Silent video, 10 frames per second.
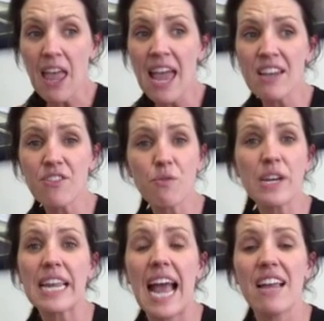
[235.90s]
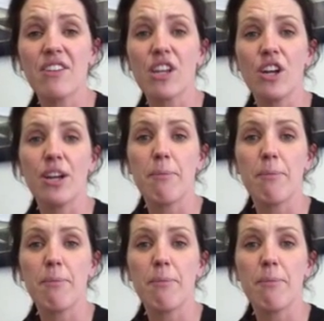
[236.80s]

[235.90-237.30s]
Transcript: and really had to learn